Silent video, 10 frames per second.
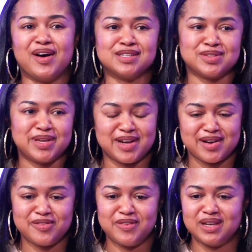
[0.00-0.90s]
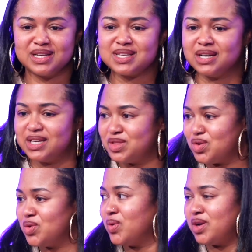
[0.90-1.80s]
Also here in Phoenix,
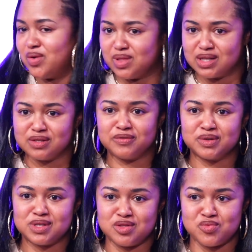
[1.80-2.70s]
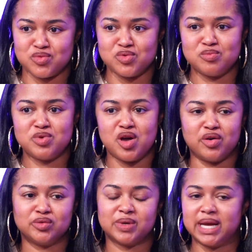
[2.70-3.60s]
Aliento, who I know lots of folks in the room
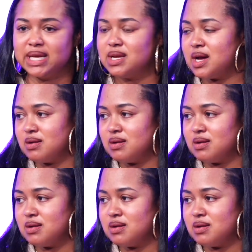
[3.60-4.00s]
know, right?